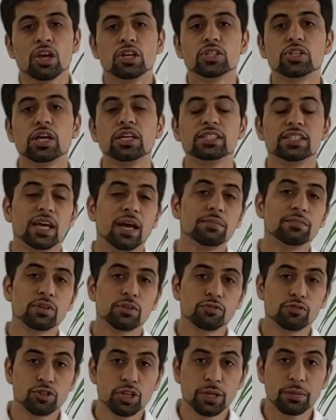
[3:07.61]
So in terms
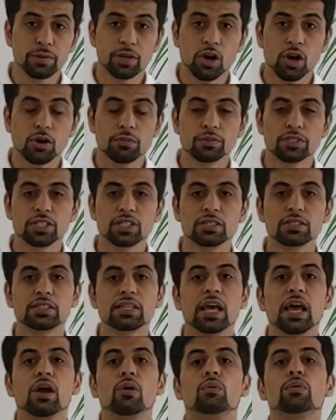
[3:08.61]
of treatment options,
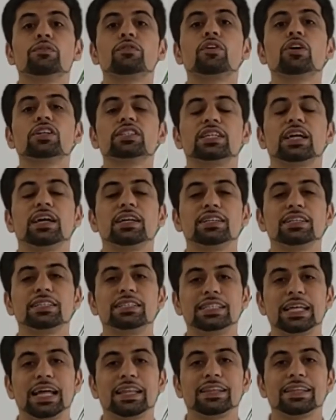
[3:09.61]
we've got to
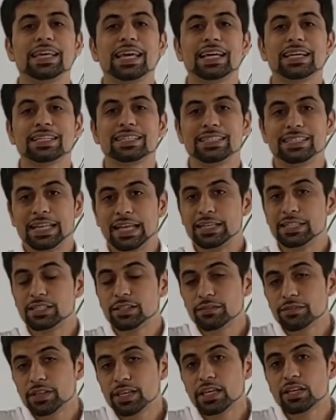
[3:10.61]
understand the extent
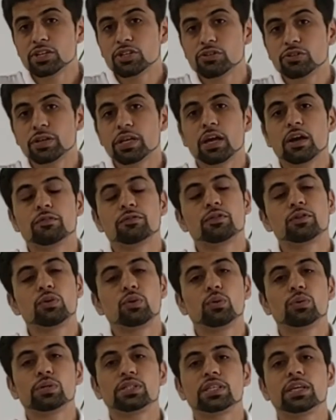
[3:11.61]
of the injury. Of
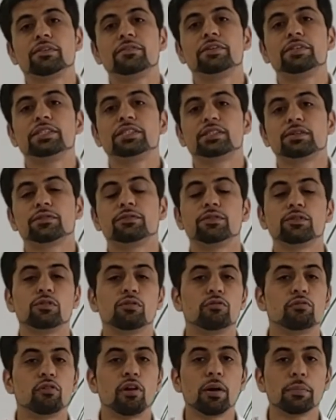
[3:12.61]
course, if it is a
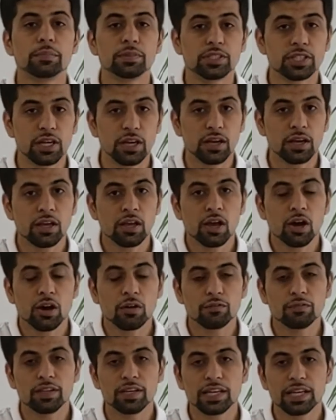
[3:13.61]
full rupture
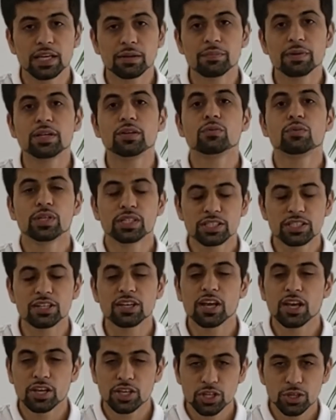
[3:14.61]
of the ligament, which
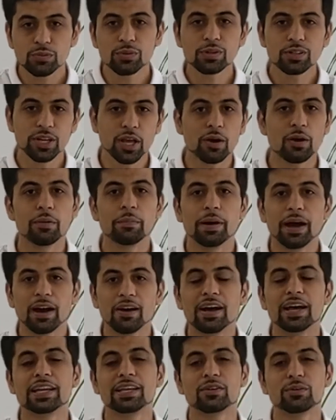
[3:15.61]
you will know
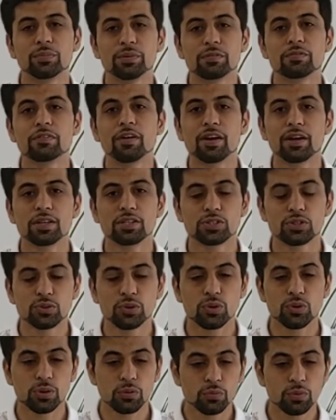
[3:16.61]
about, and it will be very
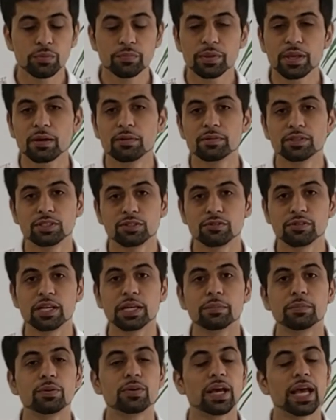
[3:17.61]
sore and wouldn't be able to
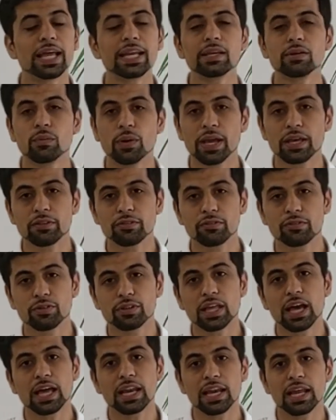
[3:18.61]
really put any weight through
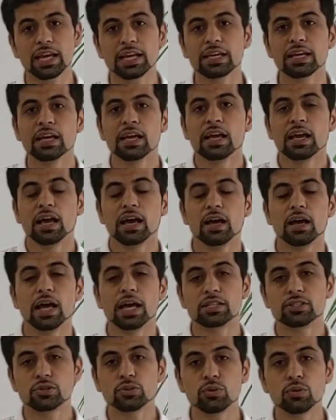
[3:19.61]
that leg
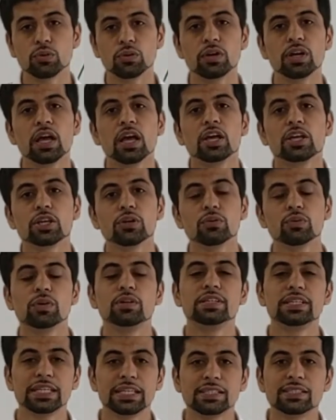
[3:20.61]
at all, you
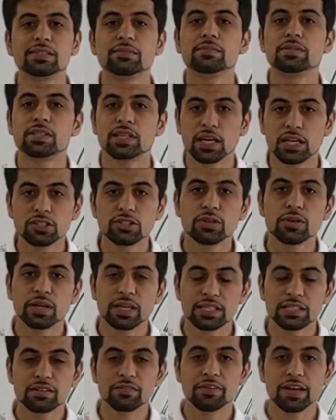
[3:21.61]
will need some surgical
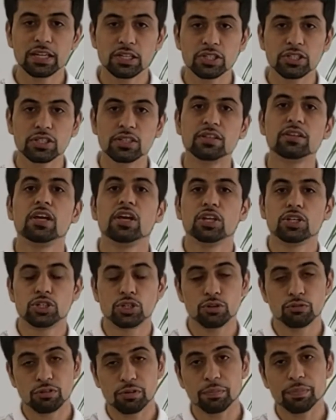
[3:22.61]
intervention
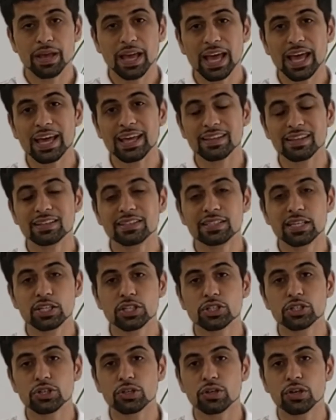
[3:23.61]
to repair the
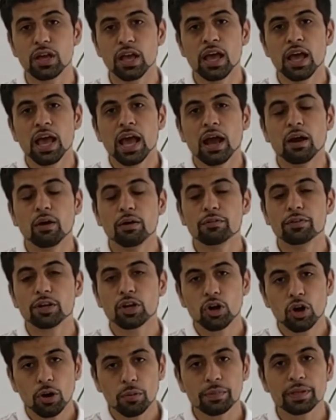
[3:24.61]
tissue. However,
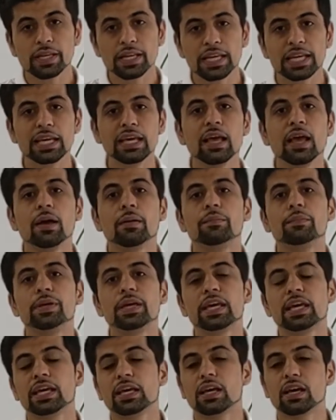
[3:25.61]
commonly
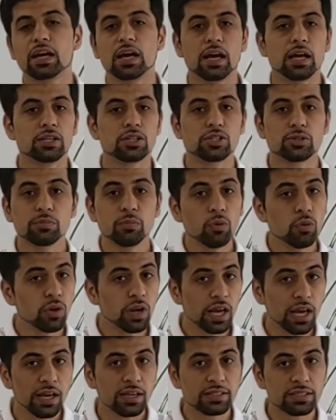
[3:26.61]
being
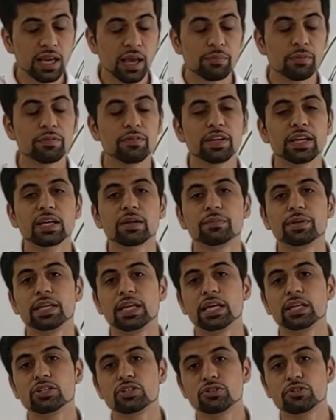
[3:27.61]
smaller type of ligament
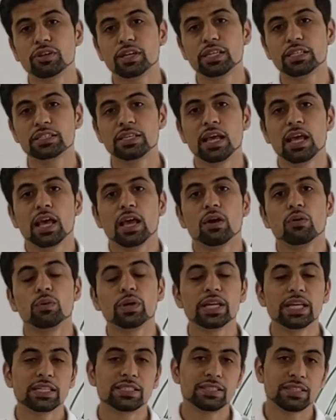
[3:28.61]
injuries,
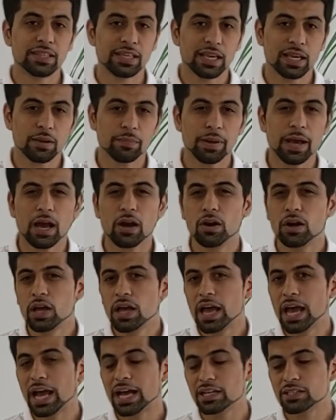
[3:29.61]
we need to think
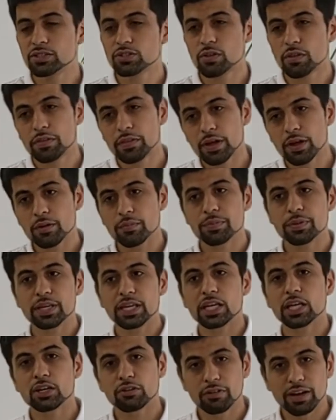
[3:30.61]
about hands-on
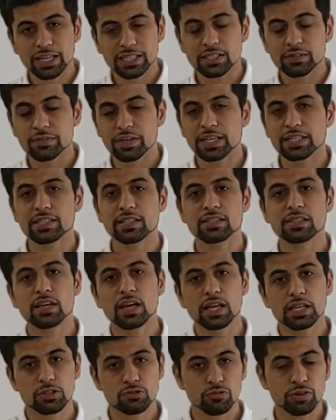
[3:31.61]
therapy, corrective
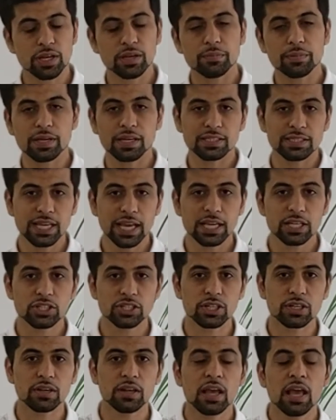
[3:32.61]
exercise,
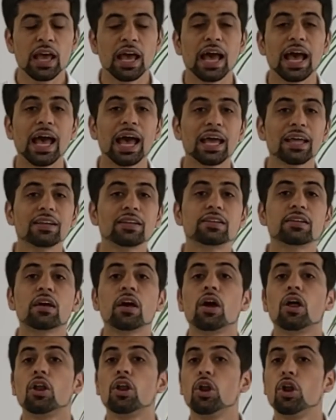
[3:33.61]
rehabilitation, and
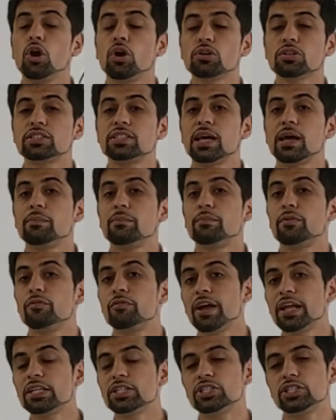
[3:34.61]
long-term
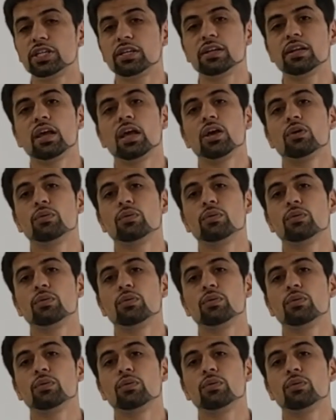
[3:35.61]
prevention.